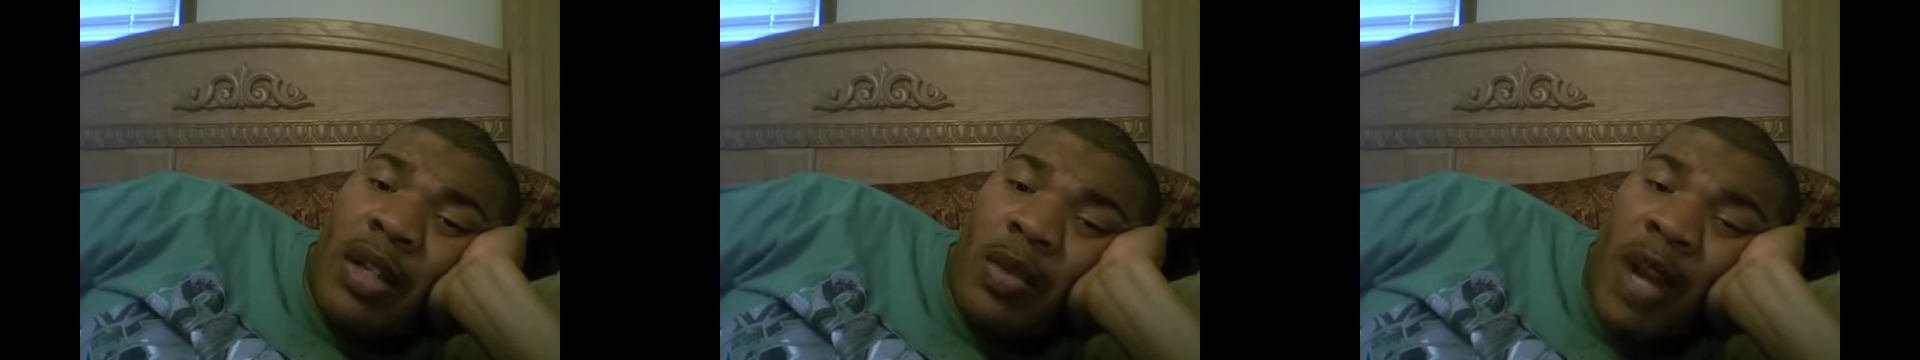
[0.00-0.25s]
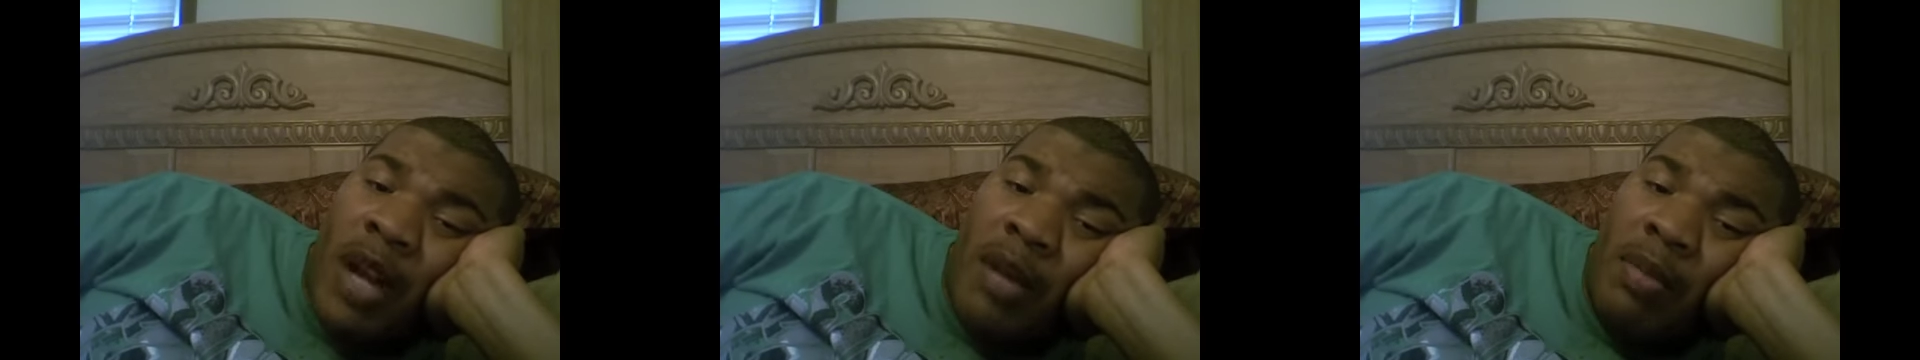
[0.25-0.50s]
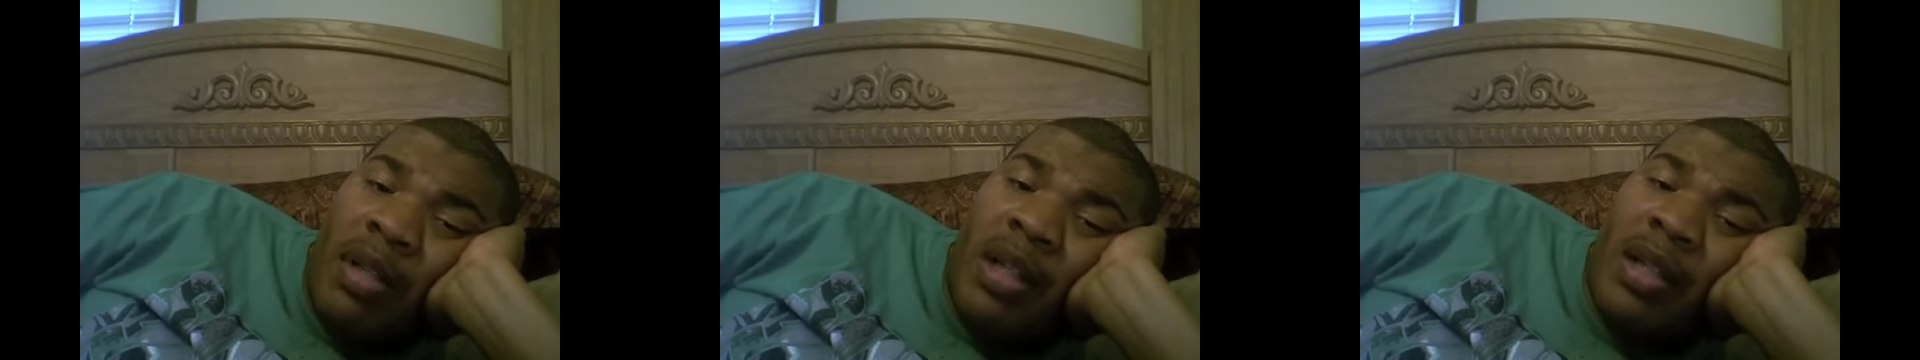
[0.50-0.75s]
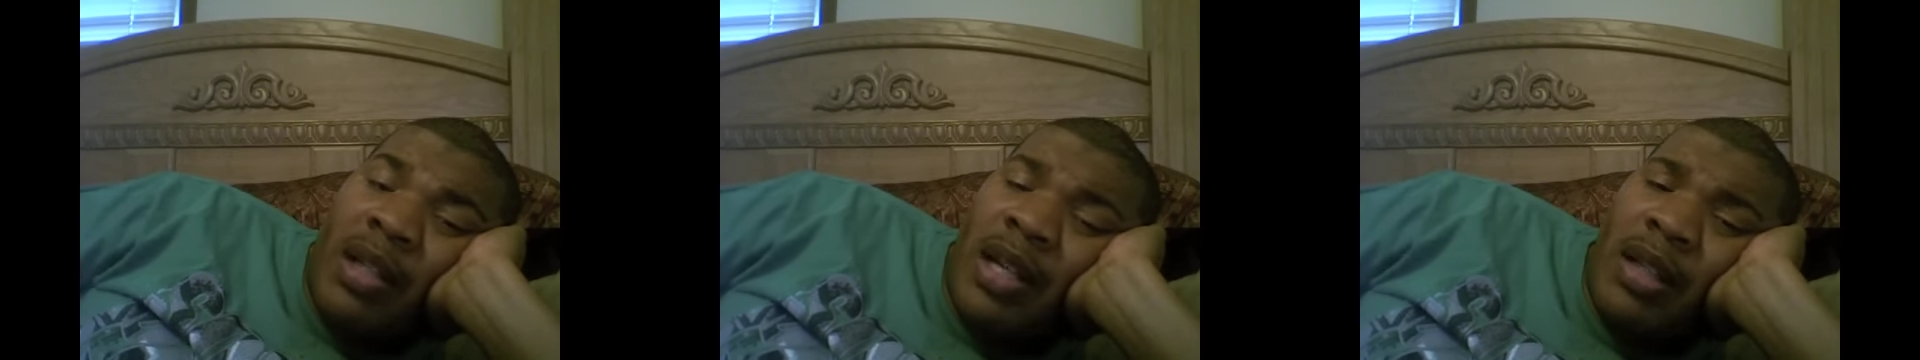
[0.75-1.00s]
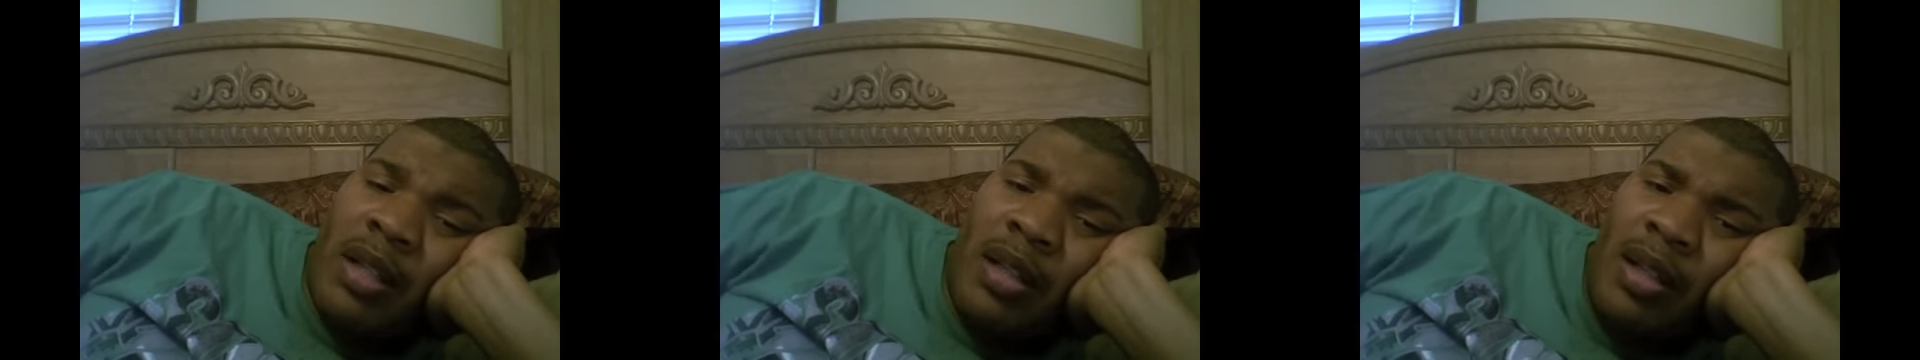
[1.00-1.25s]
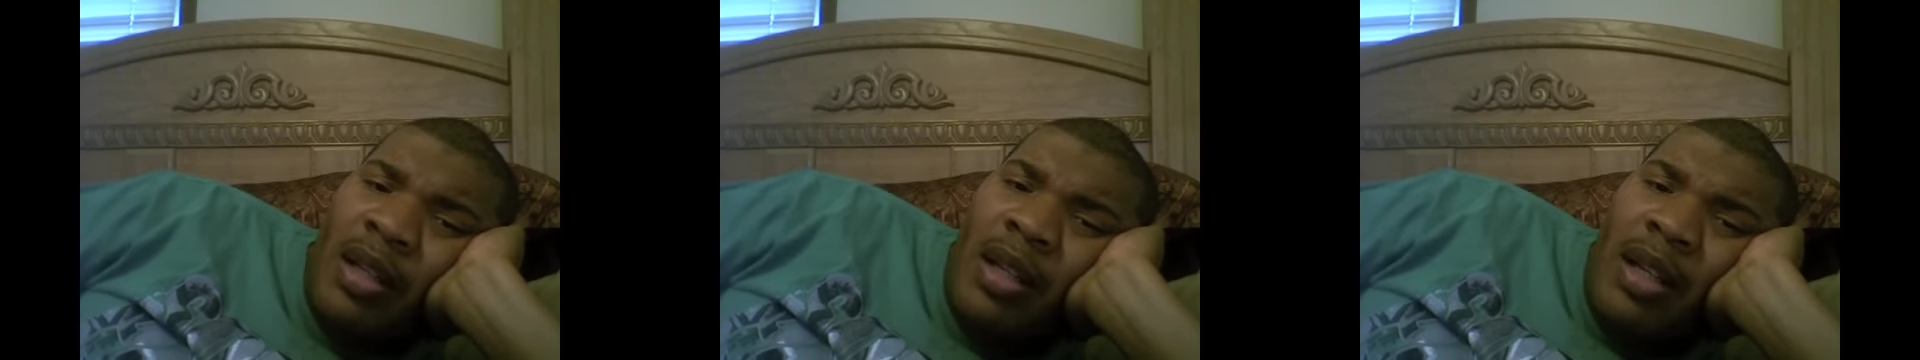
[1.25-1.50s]
a random blood test.
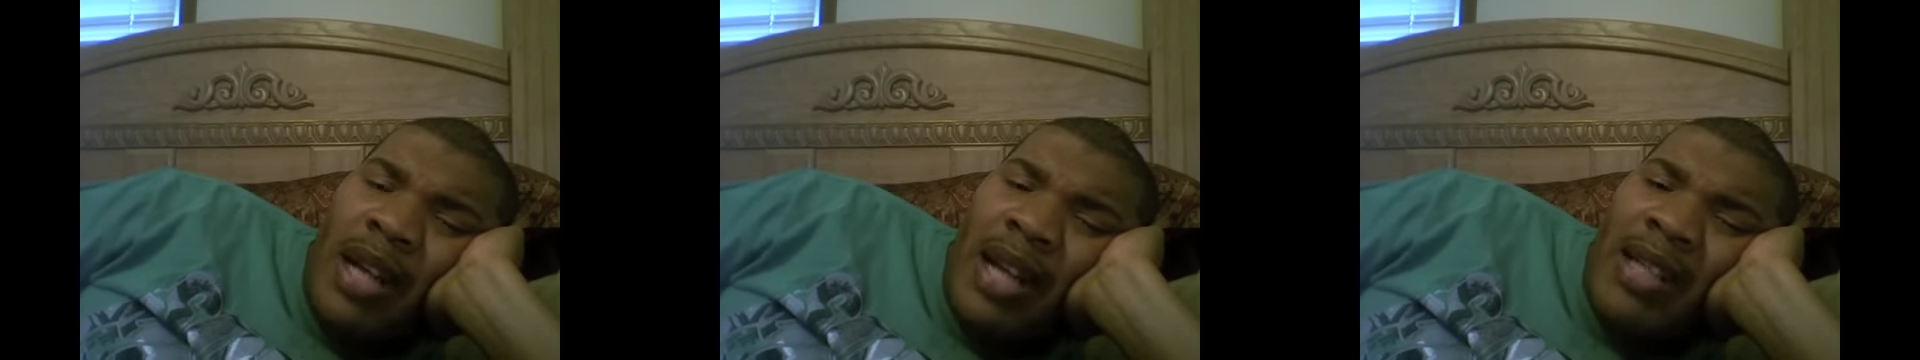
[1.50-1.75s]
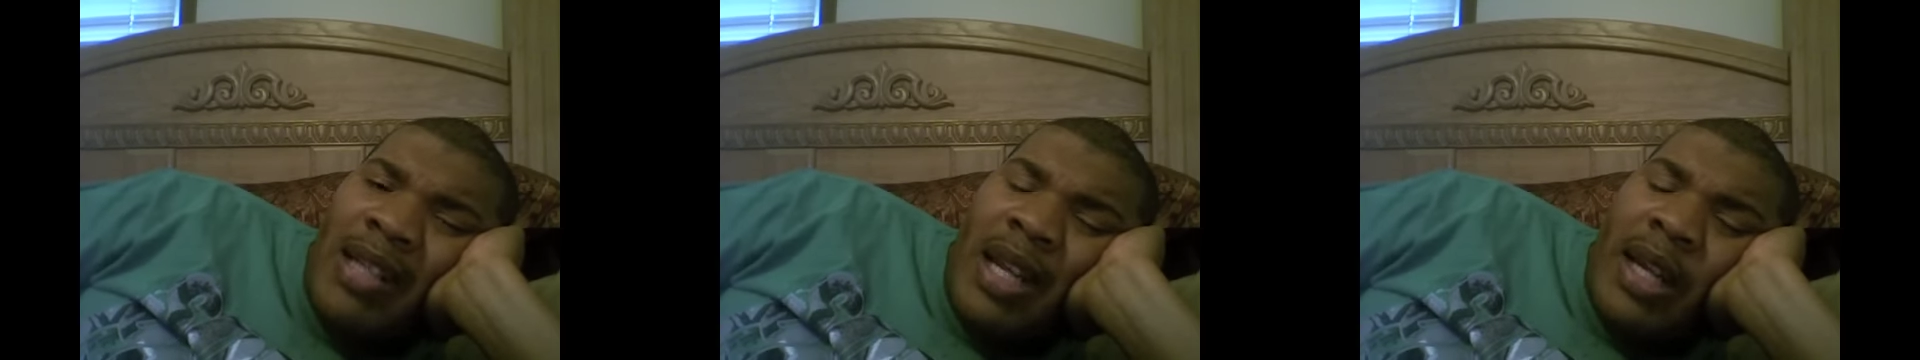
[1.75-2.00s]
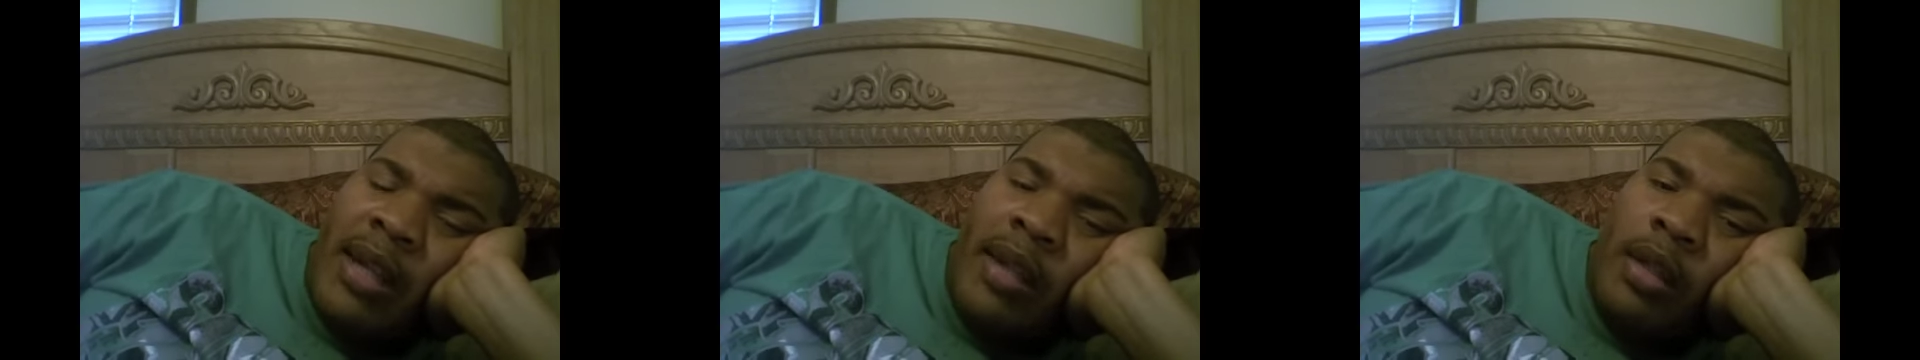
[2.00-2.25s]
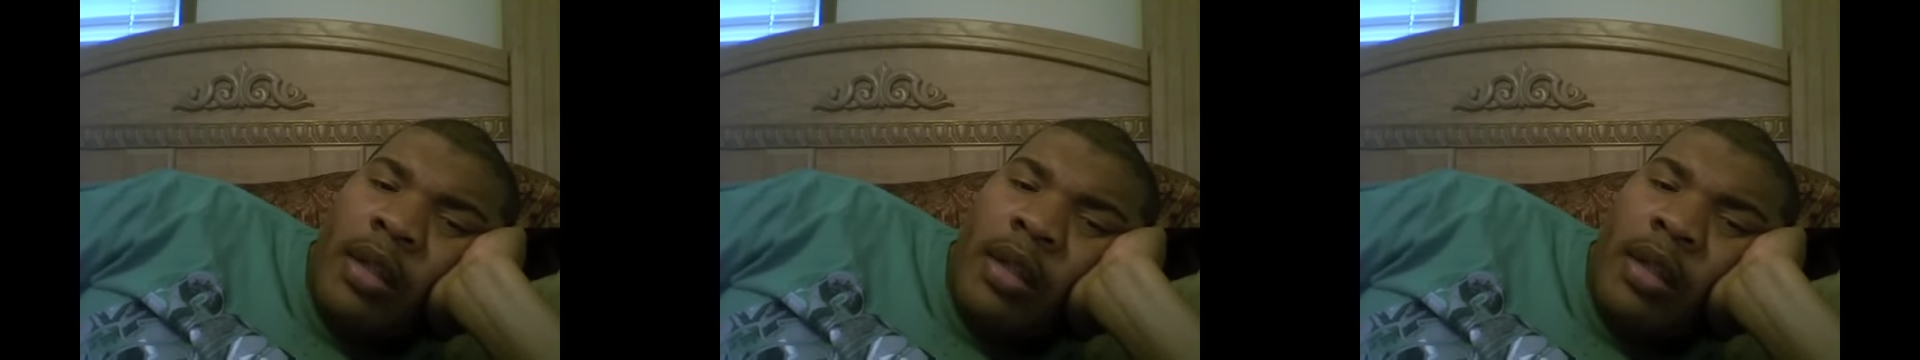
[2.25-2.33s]
That's it.